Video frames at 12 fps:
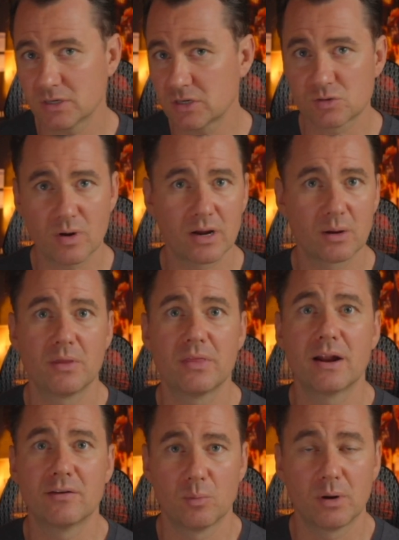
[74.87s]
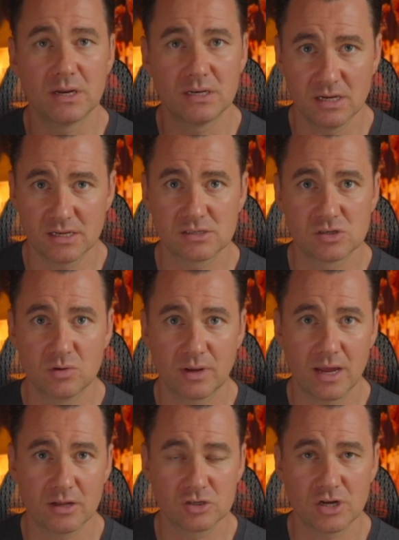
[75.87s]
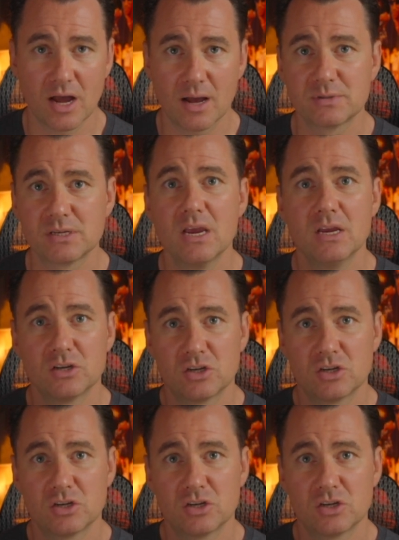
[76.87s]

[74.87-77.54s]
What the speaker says: So I just recommend that everybody does do Cal Jobs